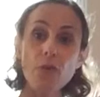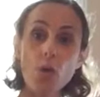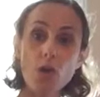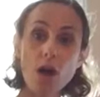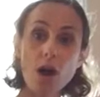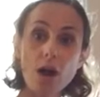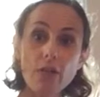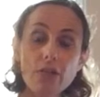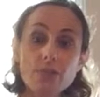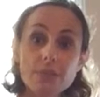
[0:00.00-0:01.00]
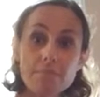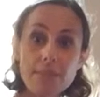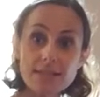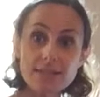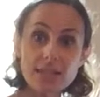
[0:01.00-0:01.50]
phone call. There's a
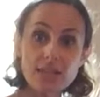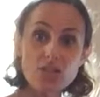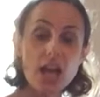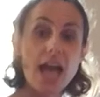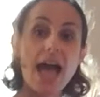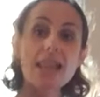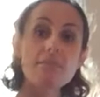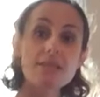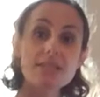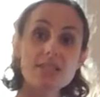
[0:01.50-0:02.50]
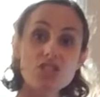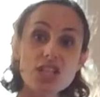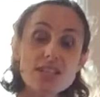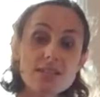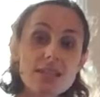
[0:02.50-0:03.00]
message, and the message
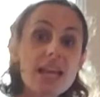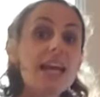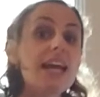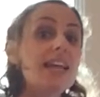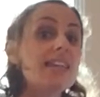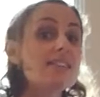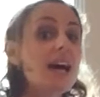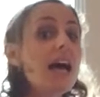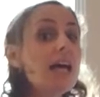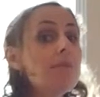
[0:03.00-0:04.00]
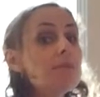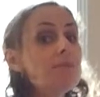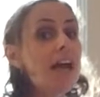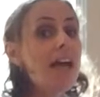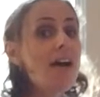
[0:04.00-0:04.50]
is, it's time to
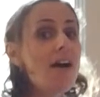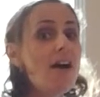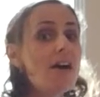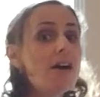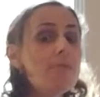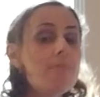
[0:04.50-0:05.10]
play our